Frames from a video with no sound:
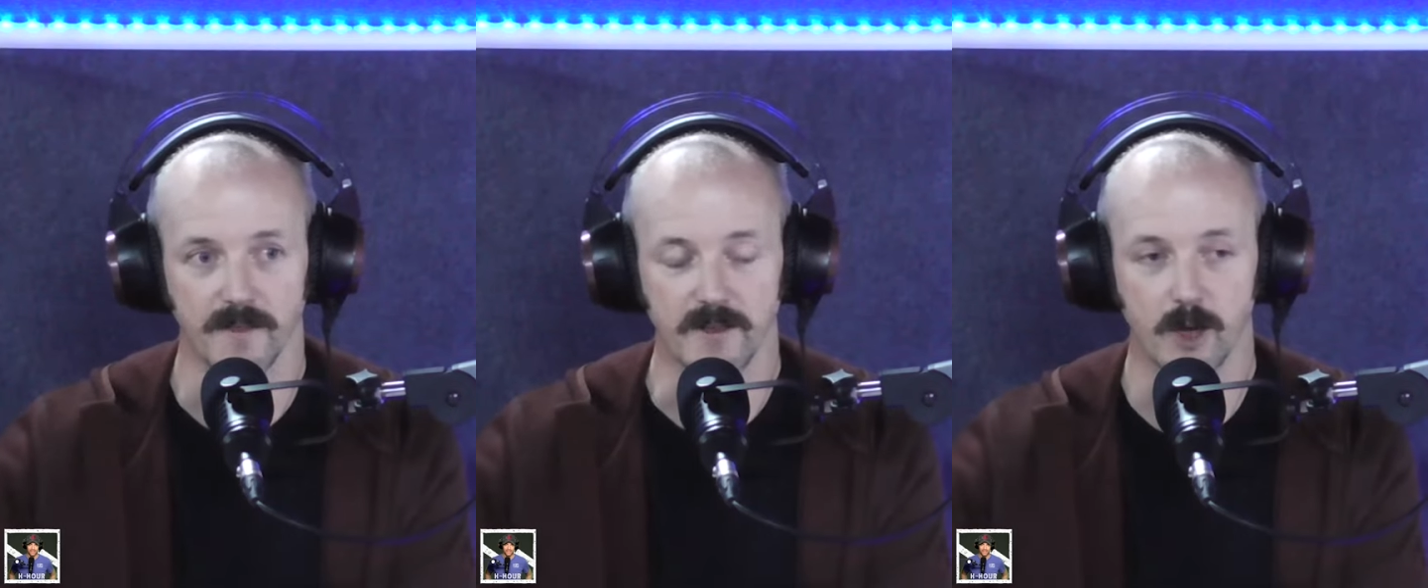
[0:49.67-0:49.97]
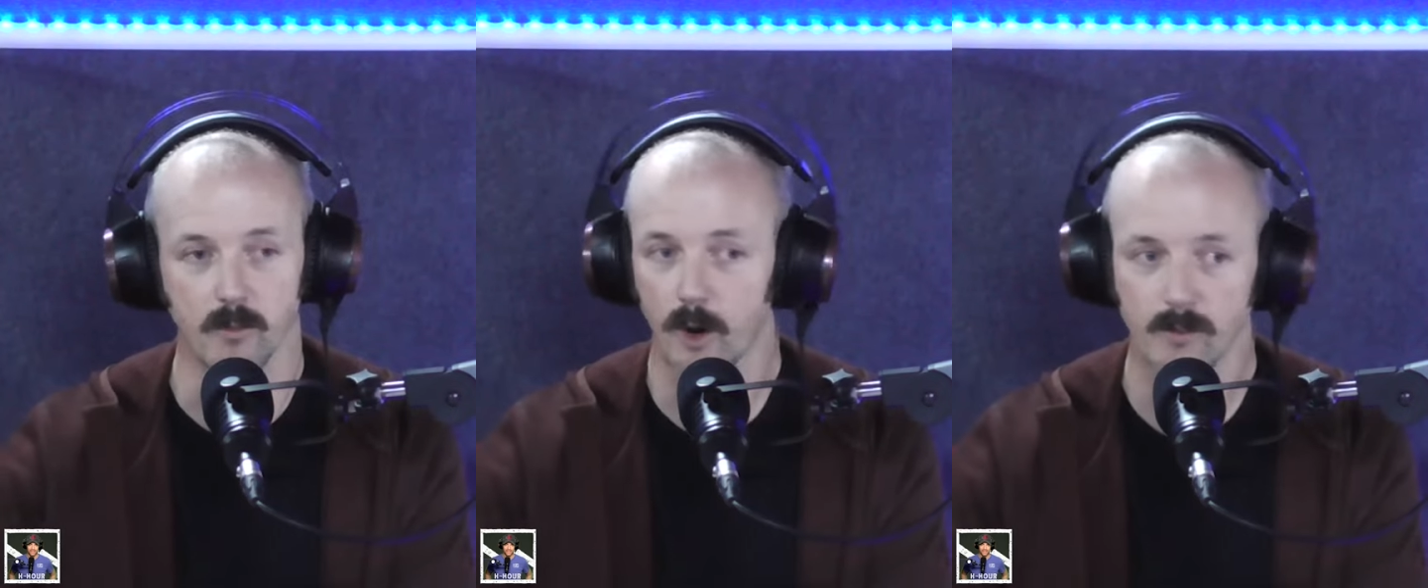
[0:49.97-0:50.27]
they
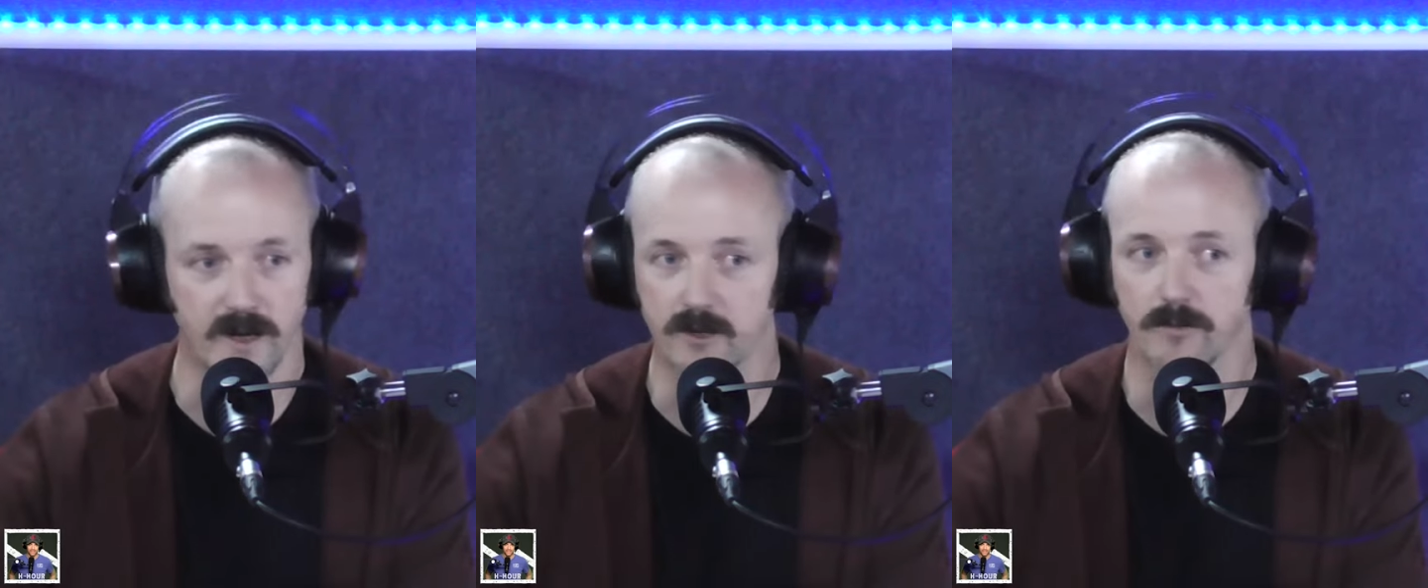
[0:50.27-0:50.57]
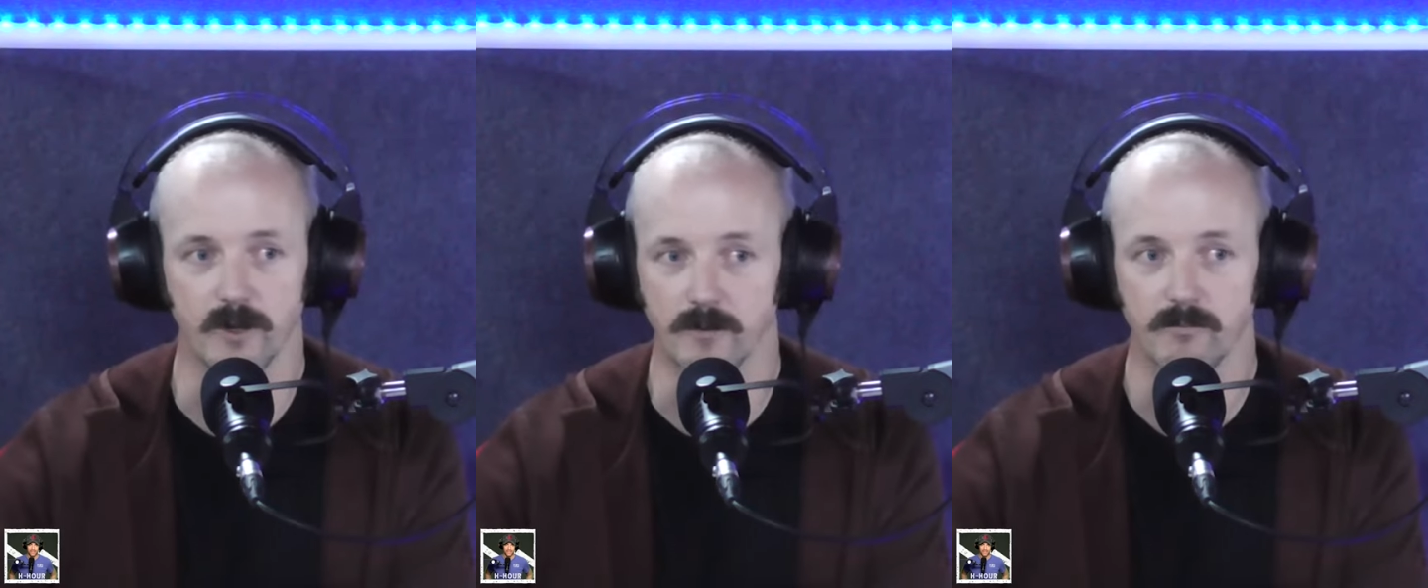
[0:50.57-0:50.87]
don't own any
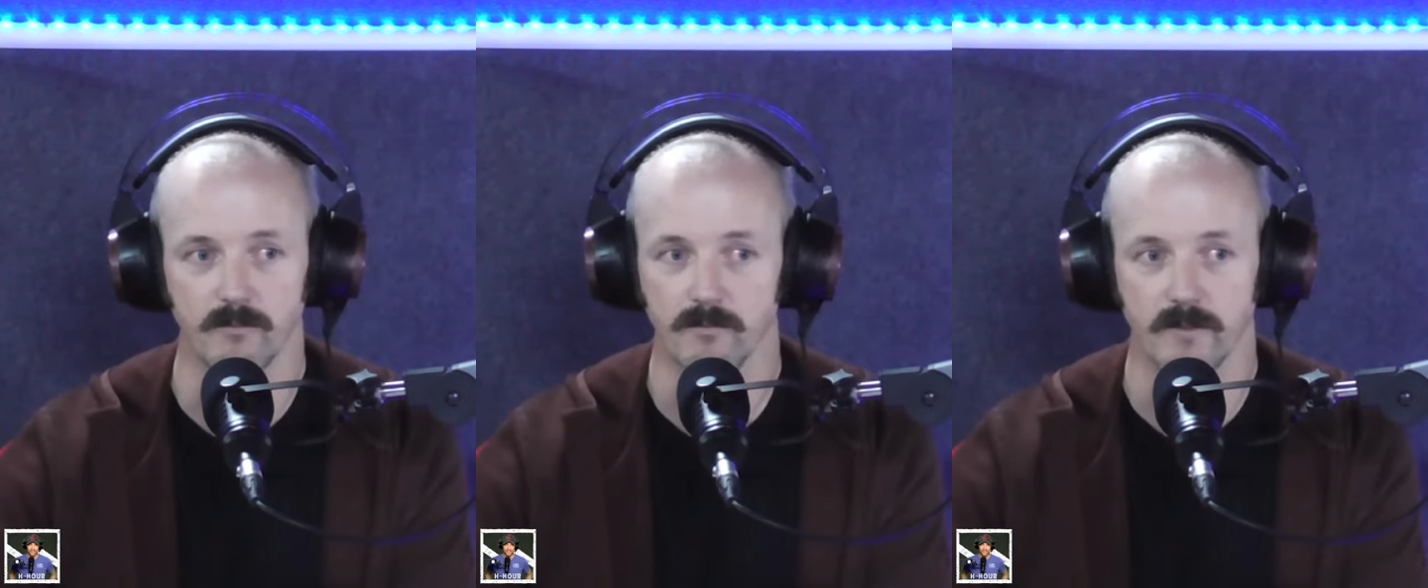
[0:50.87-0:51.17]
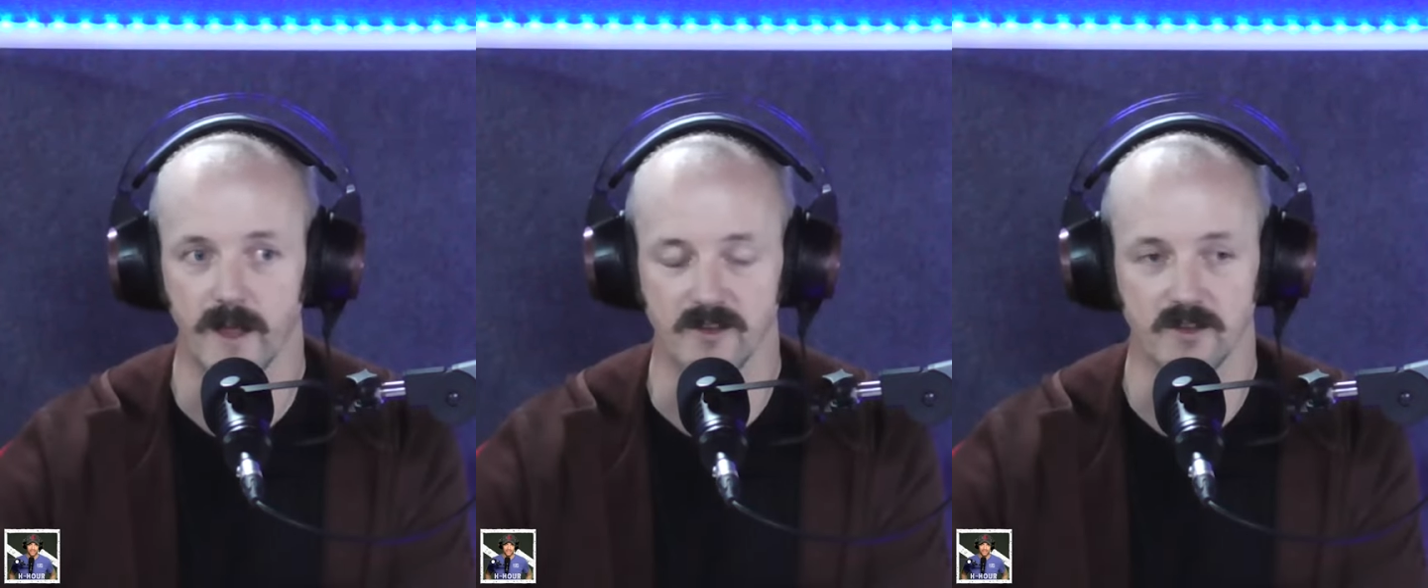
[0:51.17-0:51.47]
other
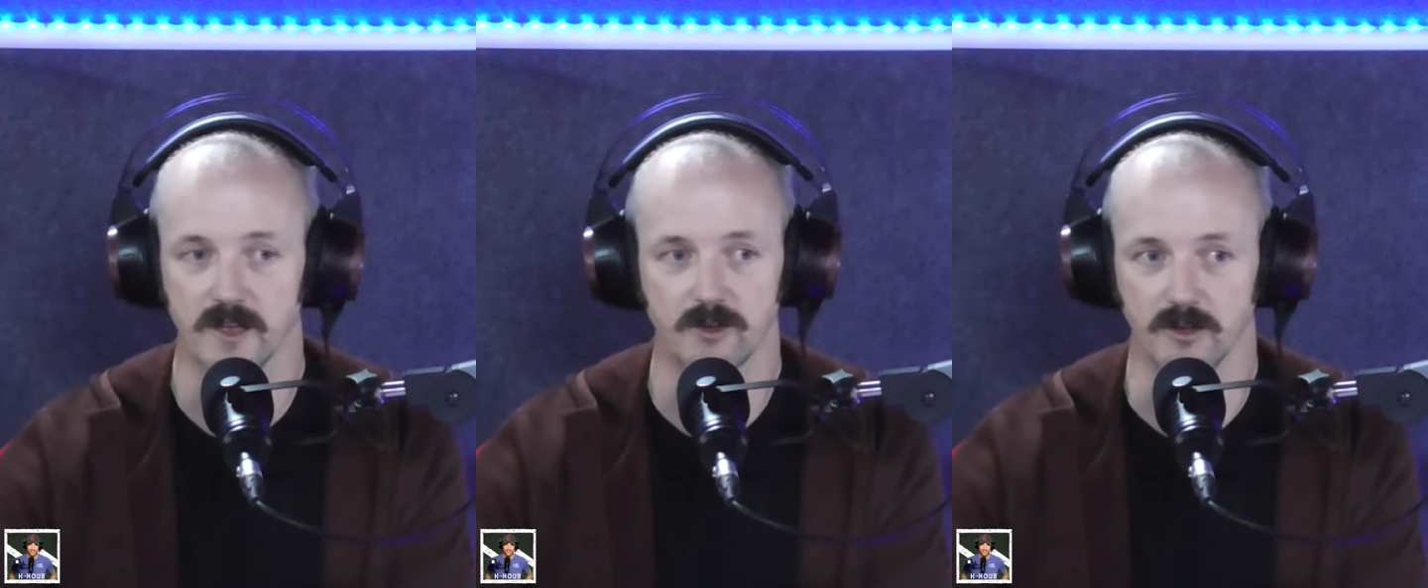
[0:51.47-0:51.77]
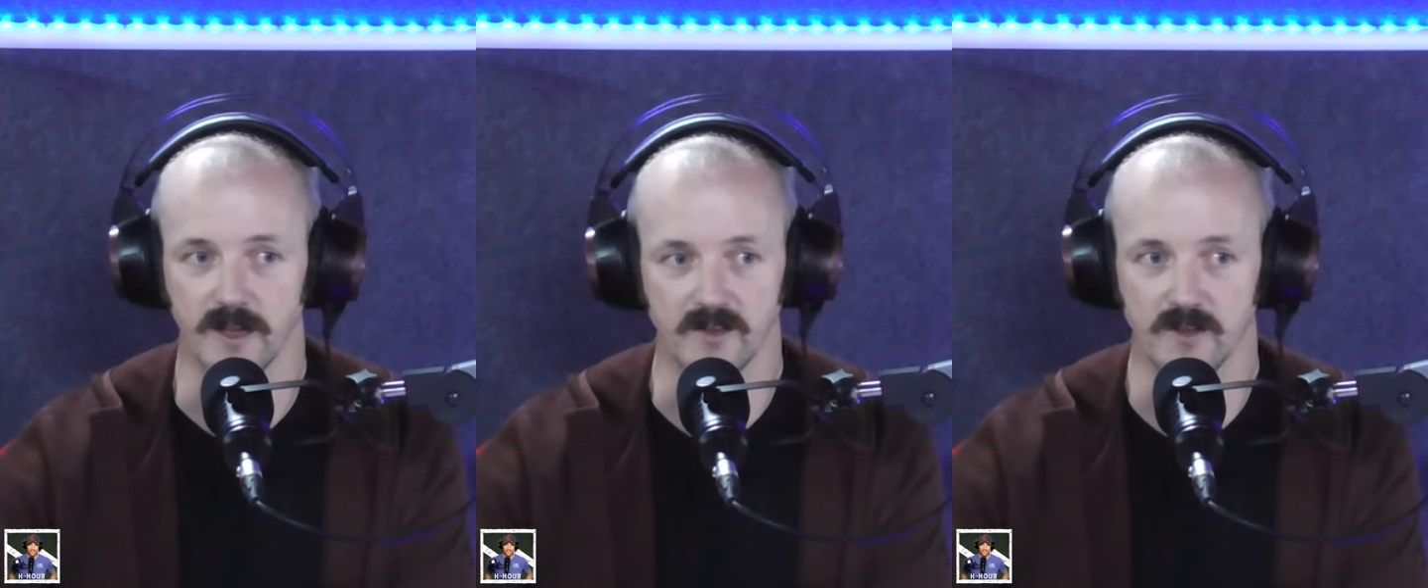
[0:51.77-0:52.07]

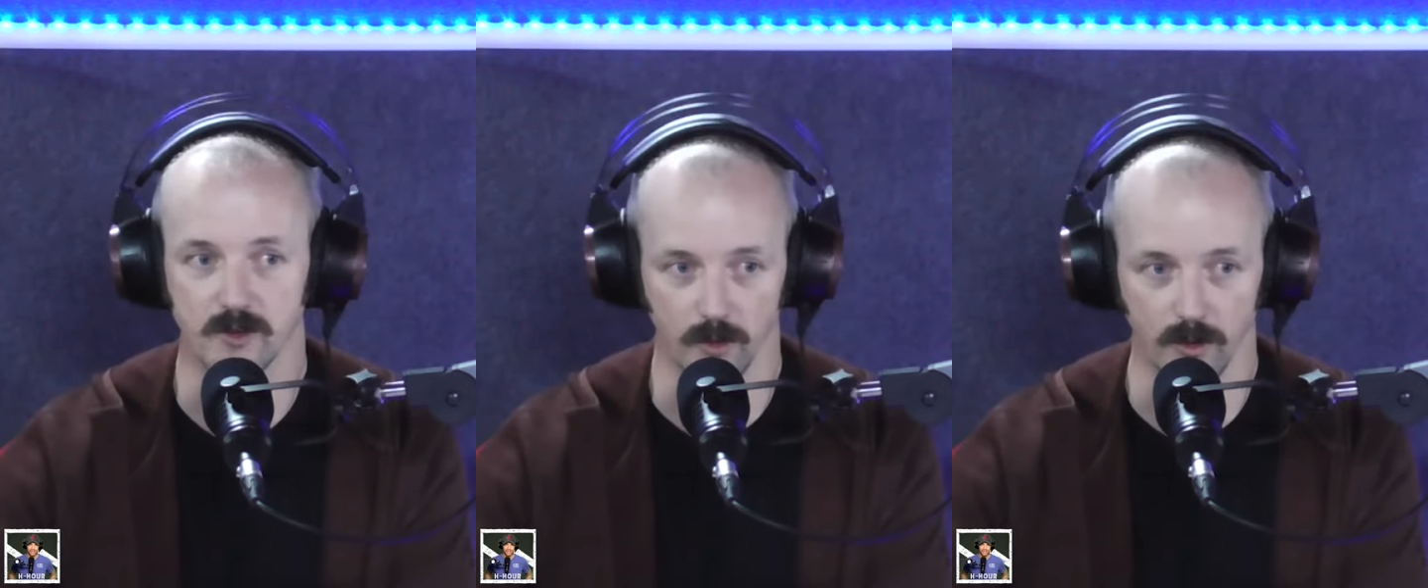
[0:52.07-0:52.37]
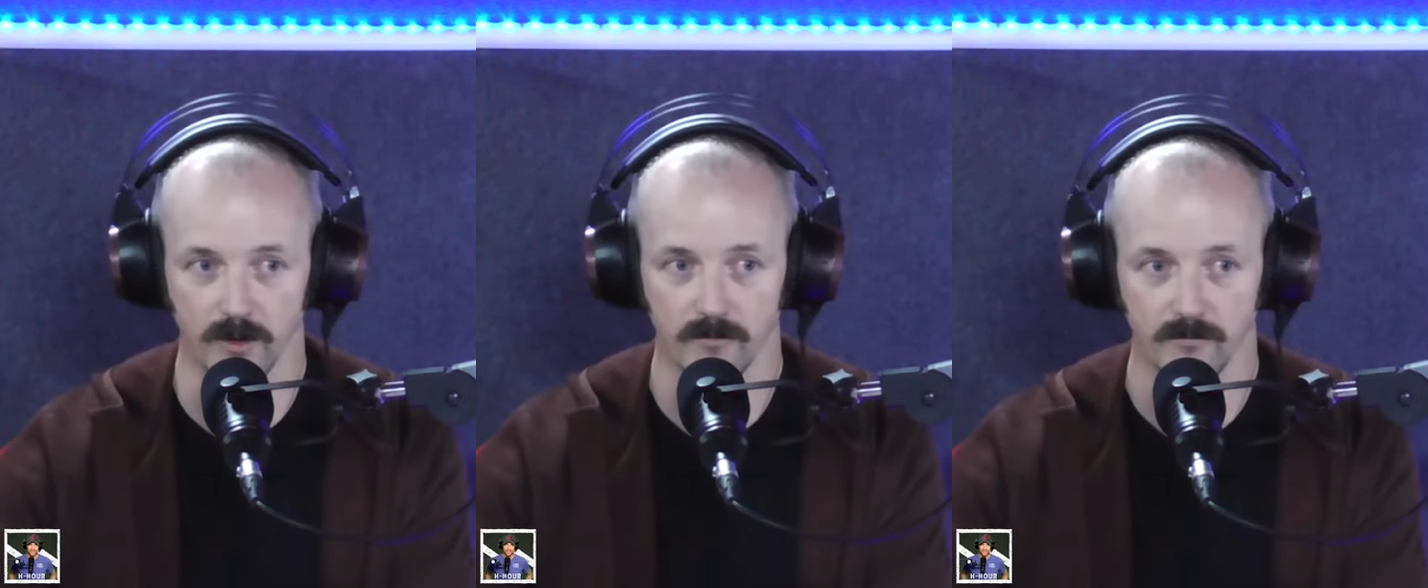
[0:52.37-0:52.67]
digital assets at all.